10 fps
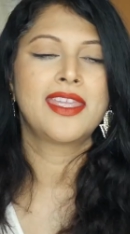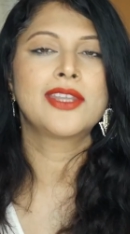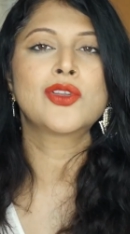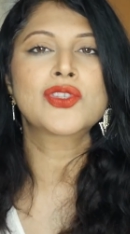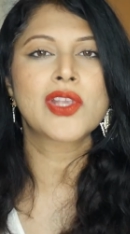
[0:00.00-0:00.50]

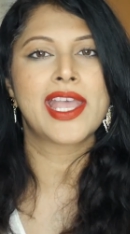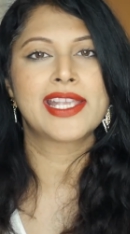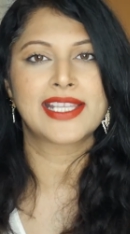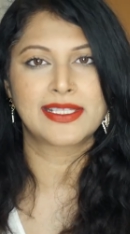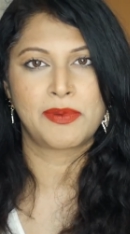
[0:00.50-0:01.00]
It also
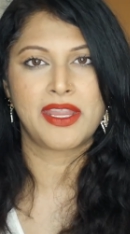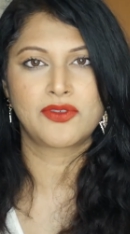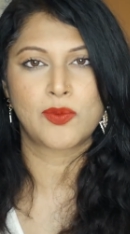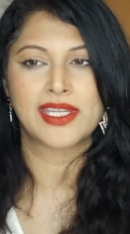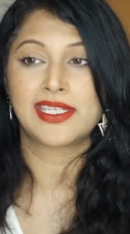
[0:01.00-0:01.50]
has
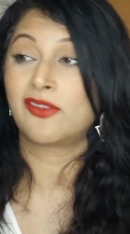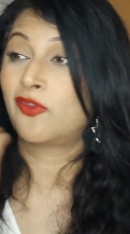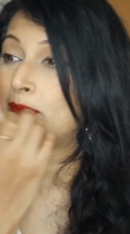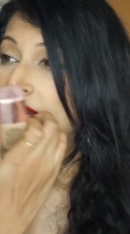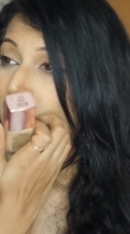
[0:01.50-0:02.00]
SPF 20.
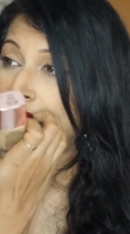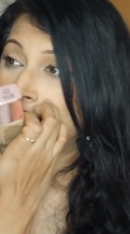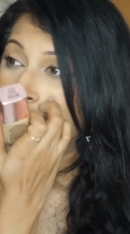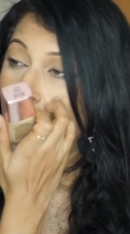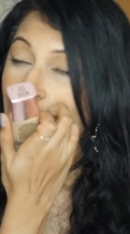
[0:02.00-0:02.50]
For me, when
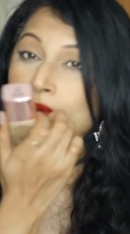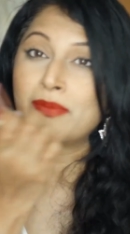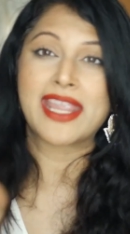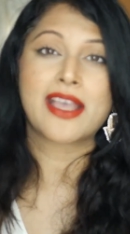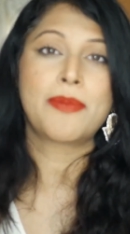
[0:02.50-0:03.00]
it comes to
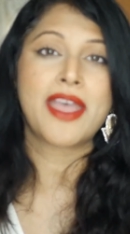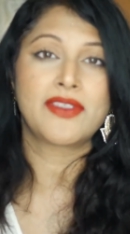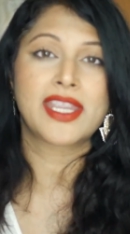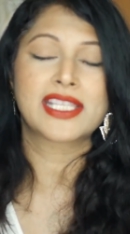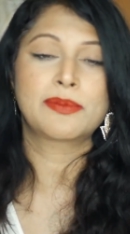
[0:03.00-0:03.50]
makeup
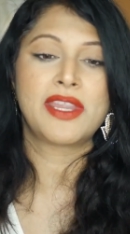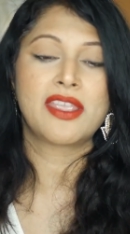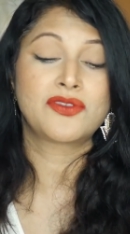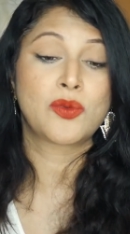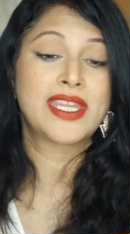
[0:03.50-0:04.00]
having
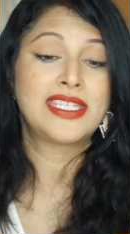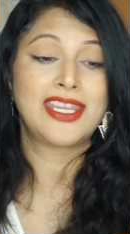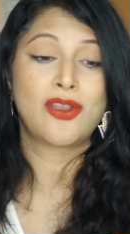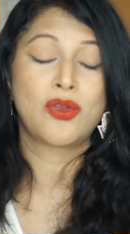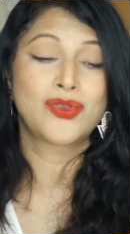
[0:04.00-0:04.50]
SPF
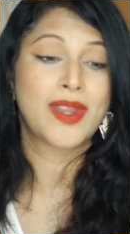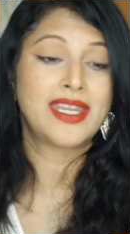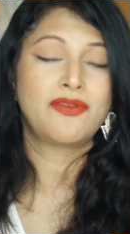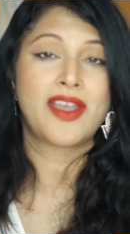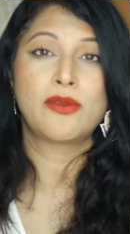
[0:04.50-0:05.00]
20 or
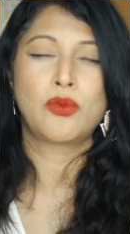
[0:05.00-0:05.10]
25,